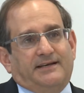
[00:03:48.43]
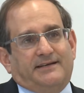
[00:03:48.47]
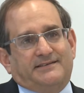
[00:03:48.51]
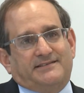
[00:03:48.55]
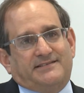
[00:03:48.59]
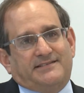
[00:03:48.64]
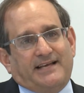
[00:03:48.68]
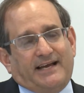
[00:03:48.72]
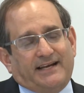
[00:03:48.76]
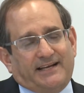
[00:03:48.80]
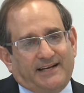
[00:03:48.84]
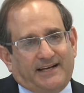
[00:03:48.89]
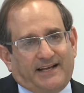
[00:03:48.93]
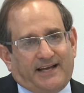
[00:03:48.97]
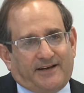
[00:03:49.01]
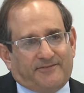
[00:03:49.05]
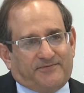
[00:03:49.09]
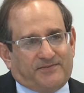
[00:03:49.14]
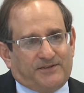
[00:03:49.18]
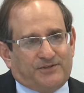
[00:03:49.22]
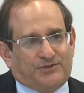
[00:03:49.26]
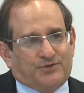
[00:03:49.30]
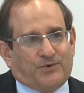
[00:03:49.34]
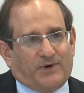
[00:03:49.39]
Second
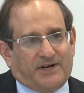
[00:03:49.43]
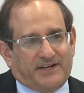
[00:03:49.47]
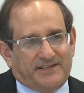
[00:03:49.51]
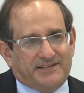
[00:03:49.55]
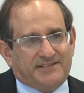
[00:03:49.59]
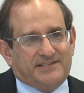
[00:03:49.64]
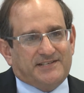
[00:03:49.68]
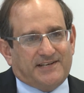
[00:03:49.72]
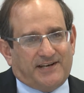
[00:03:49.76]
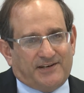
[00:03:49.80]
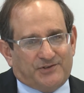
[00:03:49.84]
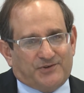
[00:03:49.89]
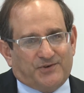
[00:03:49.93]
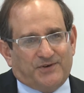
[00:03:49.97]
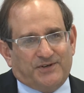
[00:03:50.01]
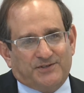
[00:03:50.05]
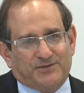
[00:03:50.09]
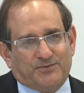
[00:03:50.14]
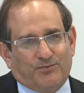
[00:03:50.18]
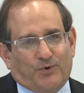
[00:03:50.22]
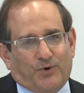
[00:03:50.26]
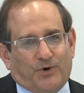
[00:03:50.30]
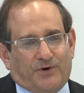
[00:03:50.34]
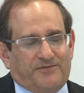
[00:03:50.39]
half of the 20th century
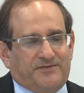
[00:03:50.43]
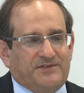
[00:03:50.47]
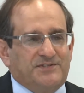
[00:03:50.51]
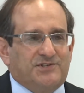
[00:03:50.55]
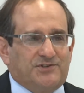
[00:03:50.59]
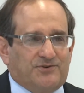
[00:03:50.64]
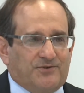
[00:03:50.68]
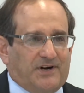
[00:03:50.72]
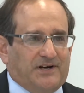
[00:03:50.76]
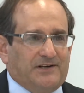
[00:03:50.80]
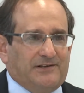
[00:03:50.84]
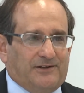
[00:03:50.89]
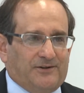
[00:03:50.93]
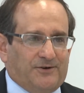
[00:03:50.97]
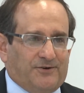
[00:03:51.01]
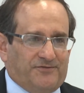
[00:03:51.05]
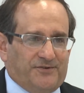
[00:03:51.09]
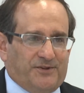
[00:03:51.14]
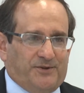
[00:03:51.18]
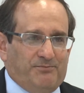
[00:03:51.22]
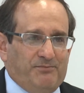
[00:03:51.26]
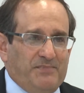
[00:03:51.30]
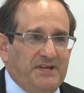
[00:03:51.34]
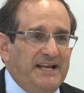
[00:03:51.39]
is more of a struggle
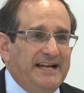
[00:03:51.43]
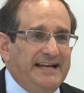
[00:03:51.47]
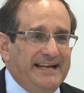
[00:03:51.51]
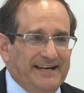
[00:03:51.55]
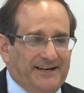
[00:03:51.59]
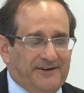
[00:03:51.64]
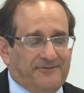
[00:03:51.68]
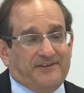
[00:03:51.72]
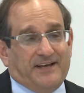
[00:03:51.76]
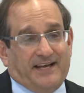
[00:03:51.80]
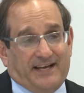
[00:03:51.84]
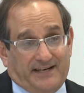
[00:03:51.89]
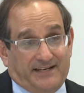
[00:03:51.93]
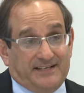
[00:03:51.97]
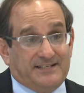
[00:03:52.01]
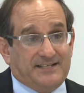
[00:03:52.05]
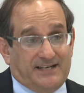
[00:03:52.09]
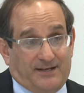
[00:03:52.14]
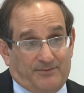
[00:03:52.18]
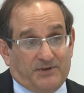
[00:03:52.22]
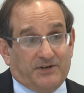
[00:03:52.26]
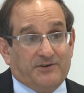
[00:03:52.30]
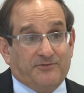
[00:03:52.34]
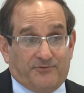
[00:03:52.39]
over the meaning of
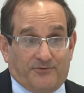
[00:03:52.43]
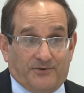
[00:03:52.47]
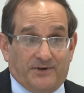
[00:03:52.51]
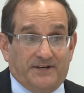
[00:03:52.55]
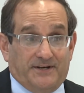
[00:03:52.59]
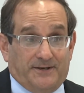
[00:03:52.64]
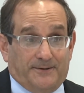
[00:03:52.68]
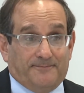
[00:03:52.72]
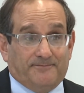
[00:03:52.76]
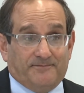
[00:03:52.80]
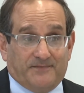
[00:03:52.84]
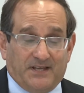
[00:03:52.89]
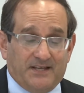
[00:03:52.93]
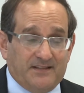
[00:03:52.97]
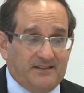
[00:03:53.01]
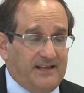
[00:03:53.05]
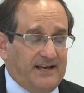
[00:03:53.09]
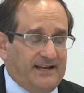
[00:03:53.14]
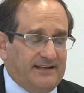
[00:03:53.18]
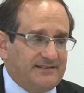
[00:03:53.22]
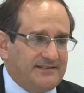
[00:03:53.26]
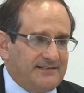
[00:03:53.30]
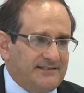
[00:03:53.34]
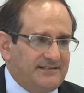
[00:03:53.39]
academic freedom, and
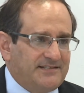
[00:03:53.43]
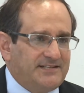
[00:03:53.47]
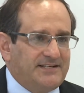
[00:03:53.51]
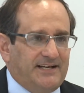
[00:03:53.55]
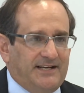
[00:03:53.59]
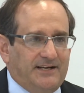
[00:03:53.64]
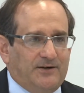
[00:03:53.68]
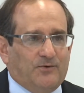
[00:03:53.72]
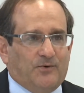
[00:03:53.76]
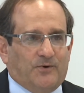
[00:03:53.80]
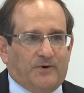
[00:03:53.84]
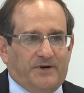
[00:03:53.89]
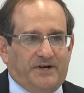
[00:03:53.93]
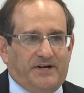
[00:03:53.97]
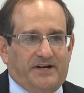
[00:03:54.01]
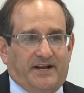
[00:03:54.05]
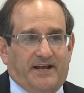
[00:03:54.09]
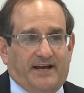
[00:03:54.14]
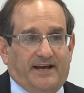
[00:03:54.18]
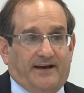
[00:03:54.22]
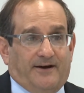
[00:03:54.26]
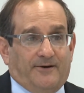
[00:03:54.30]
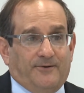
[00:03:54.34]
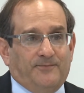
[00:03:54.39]
that's the state we're in
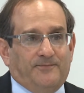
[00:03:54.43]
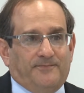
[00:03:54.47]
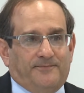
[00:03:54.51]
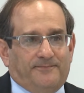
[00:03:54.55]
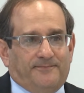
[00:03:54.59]
now.